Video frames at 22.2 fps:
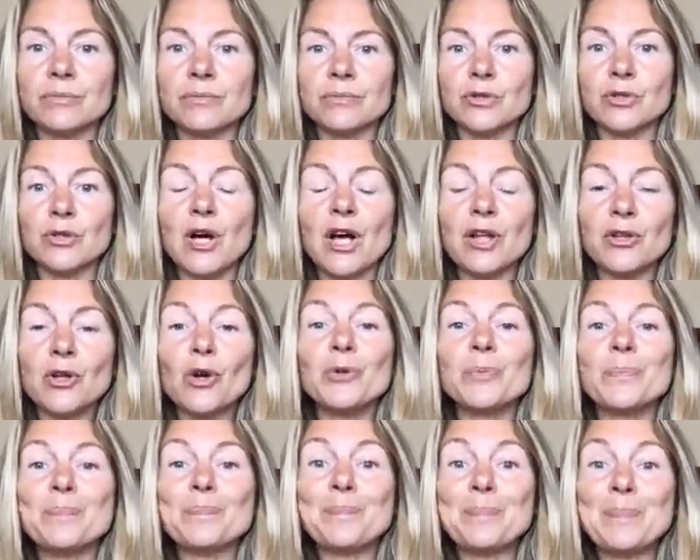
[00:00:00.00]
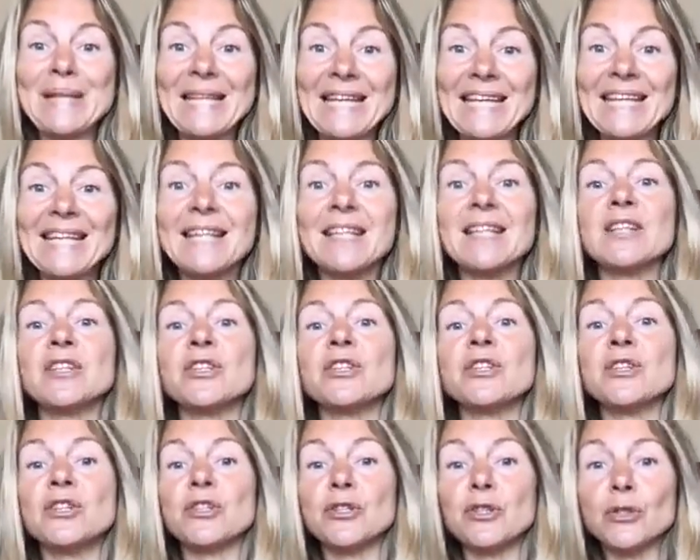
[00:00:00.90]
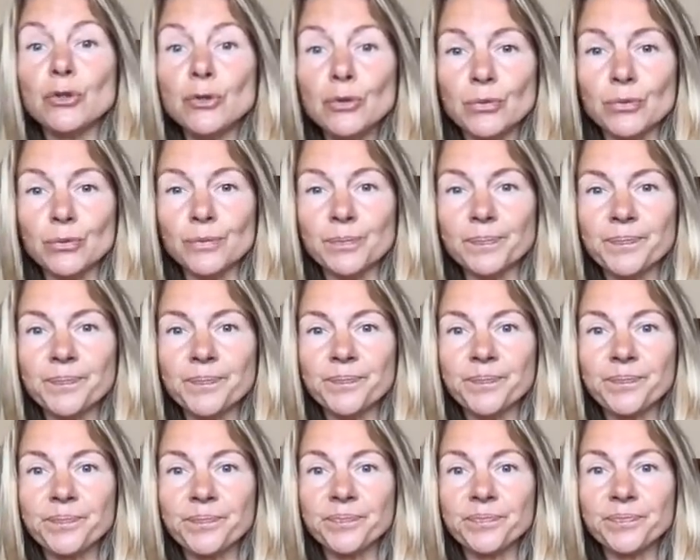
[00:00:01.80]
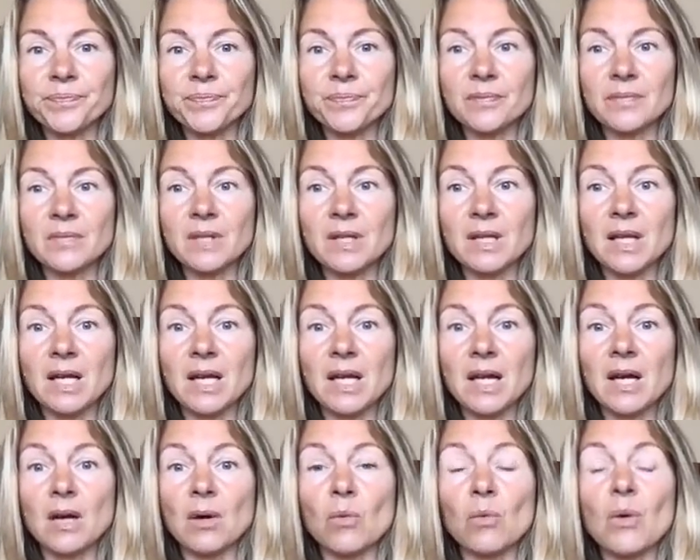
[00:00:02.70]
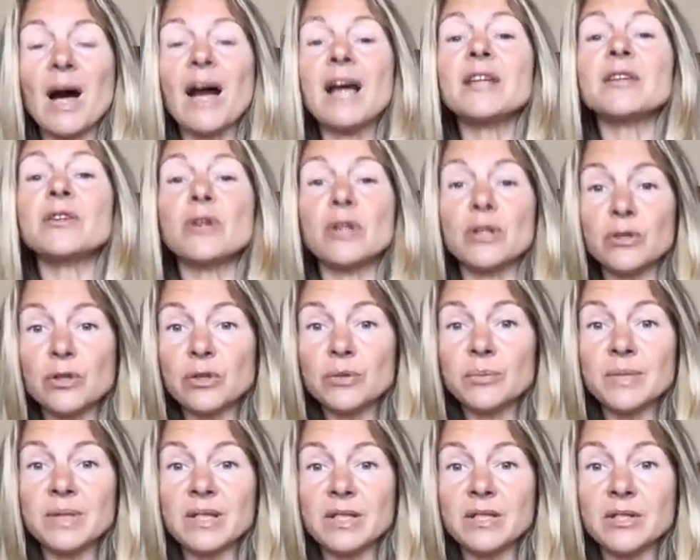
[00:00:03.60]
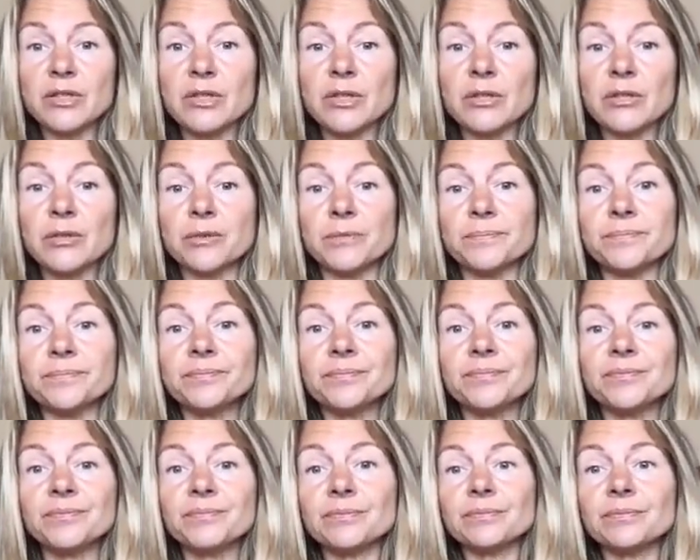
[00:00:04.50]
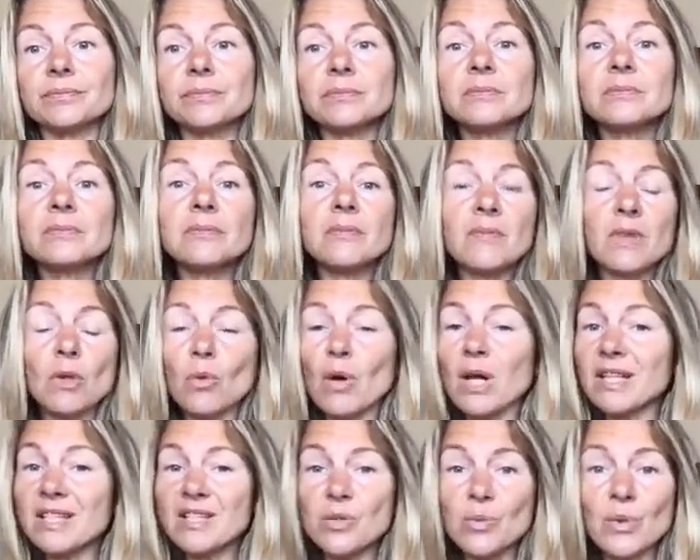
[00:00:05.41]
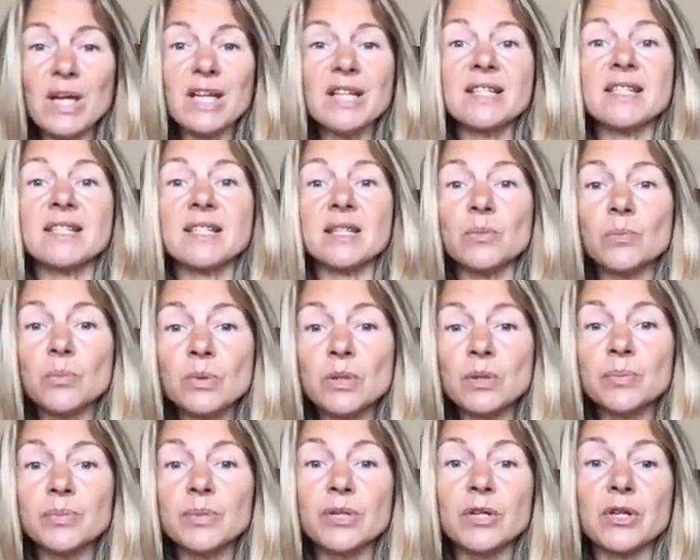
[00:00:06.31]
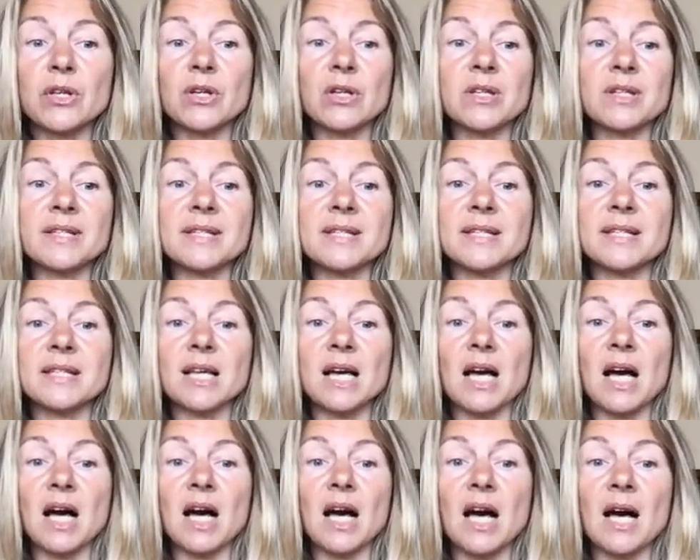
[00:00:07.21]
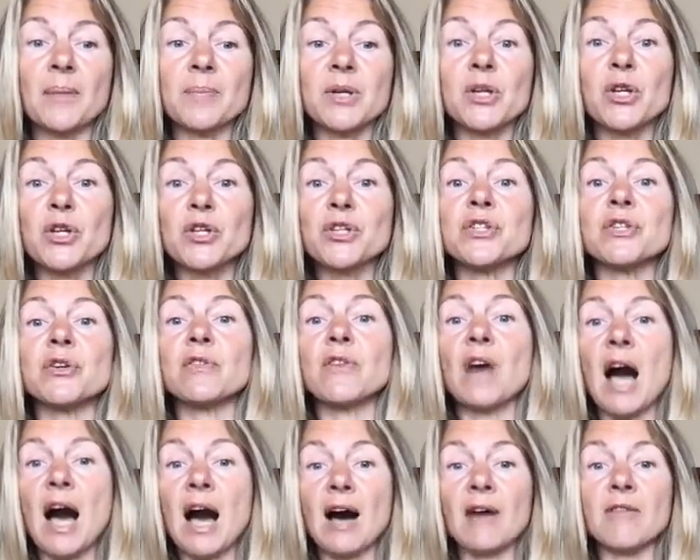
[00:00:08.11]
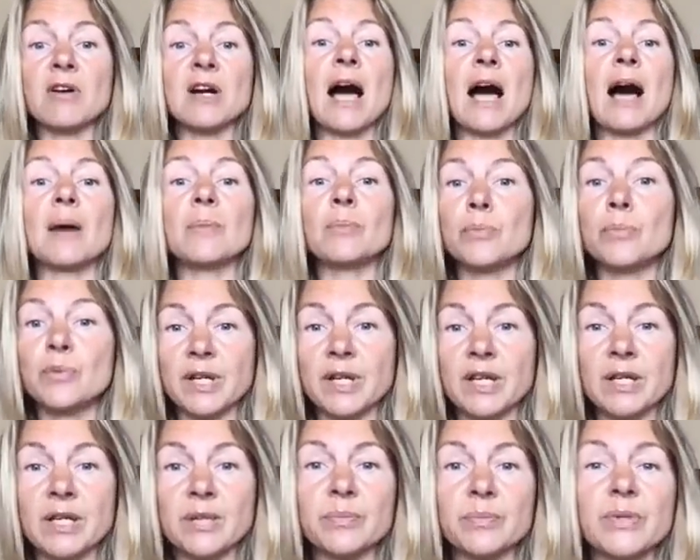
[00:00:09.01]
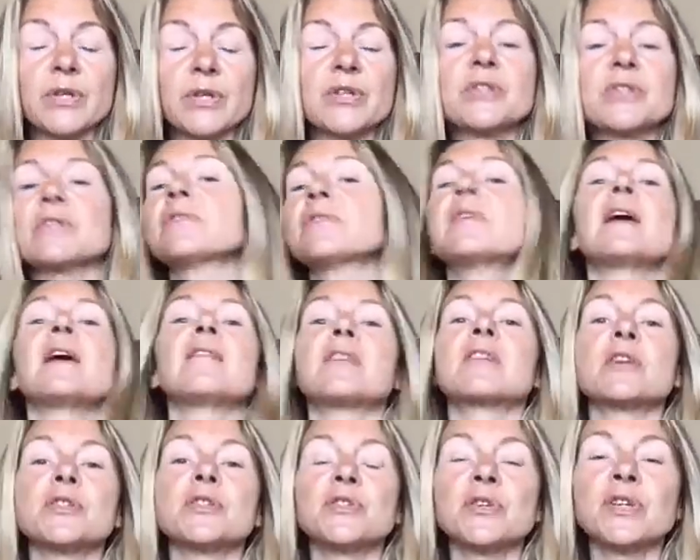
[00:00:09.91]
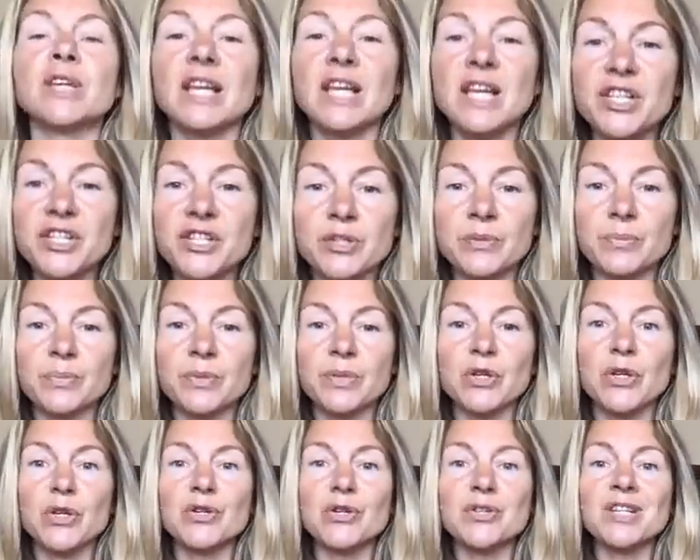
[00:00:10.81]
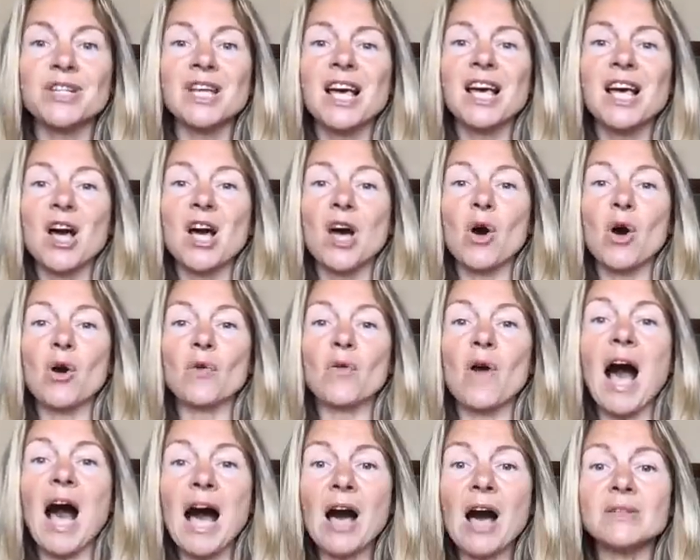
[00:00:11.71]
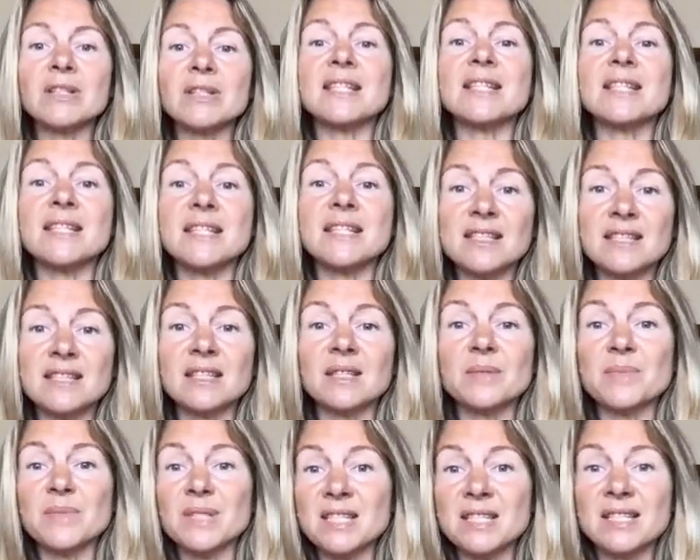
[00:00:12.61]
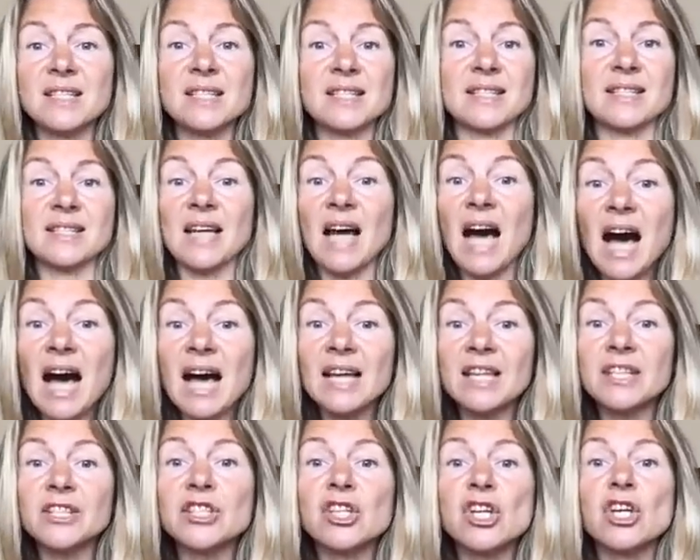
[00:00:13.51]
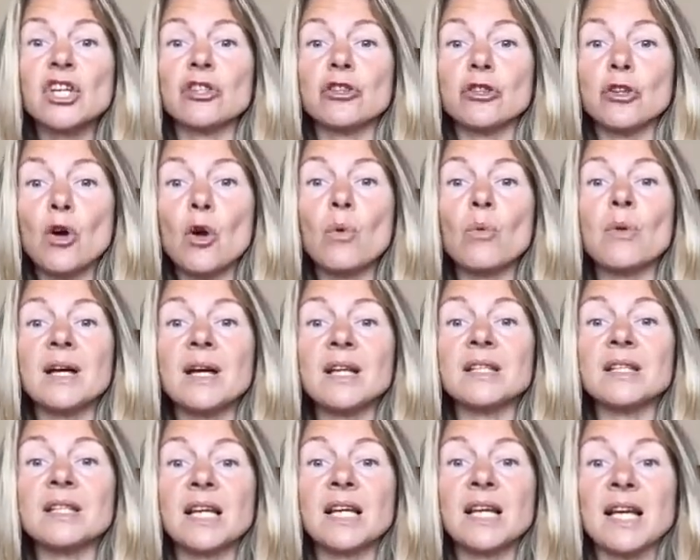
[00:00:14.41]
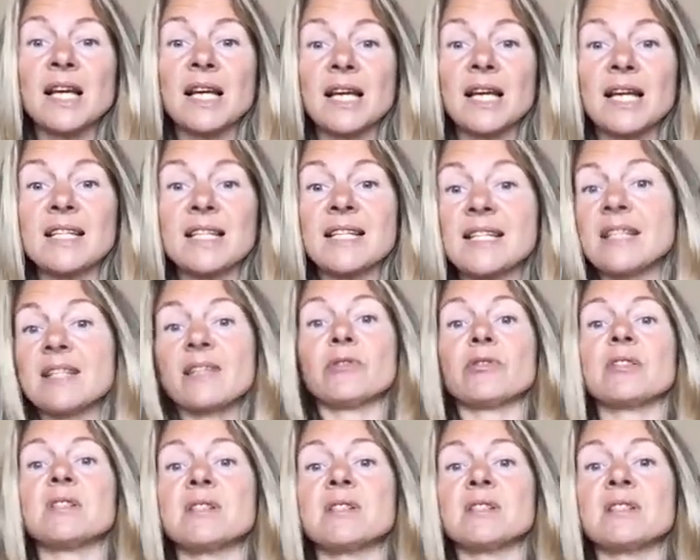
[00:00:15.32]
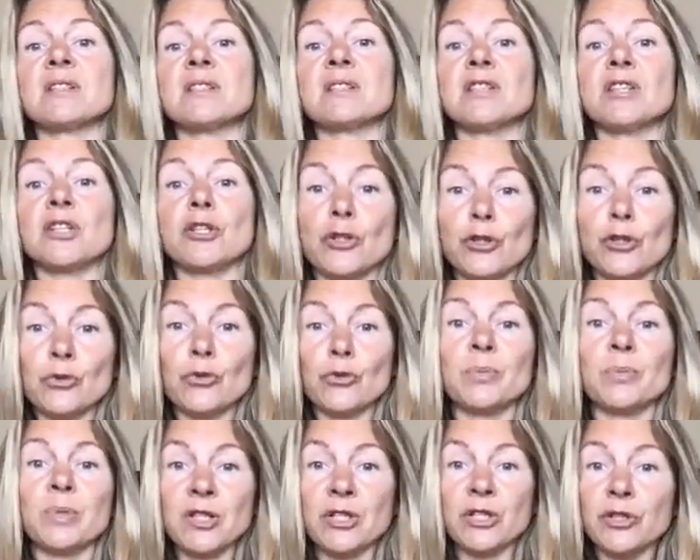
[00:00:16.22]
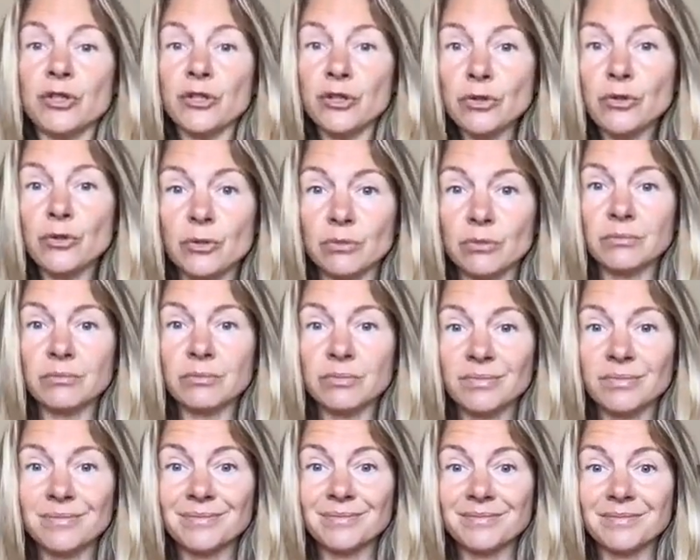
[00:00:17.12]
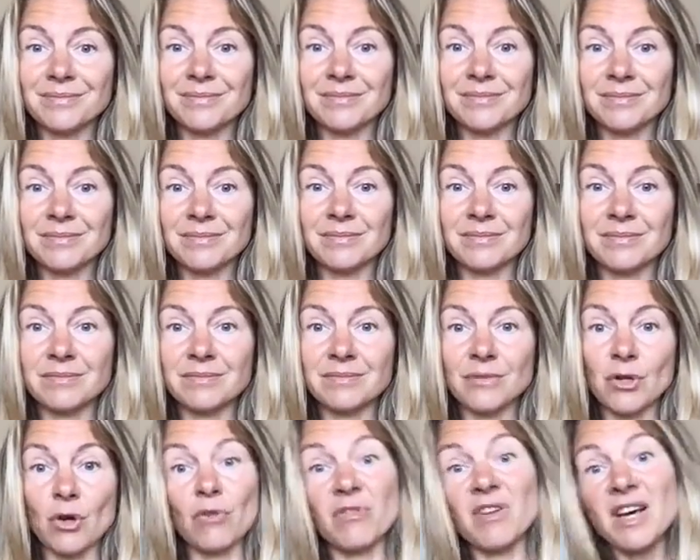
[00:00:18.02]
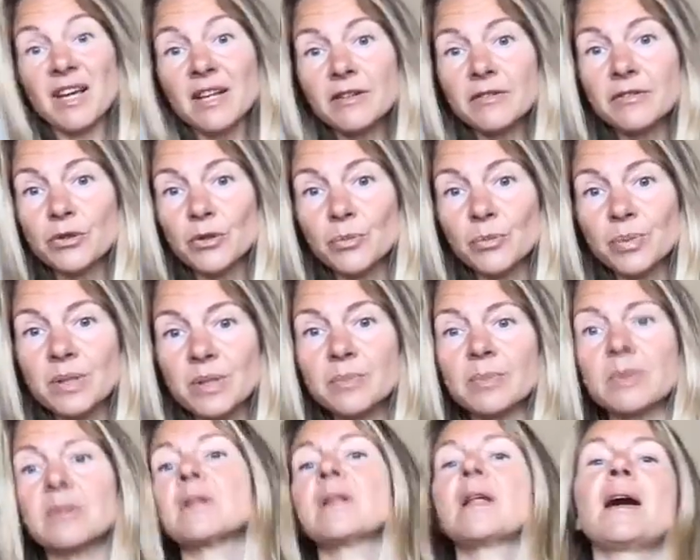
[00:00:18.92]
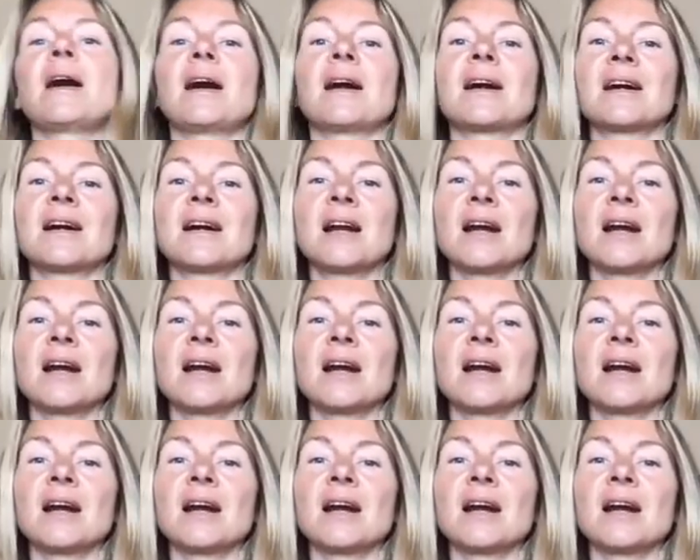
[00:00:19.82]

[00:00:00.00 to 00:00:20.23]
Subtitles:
You are not being you. Why you are not being you? Well, it's very simple because of our upbringing, because of our education, because of how the system is designed. No one is interested in you being you, or very few people are.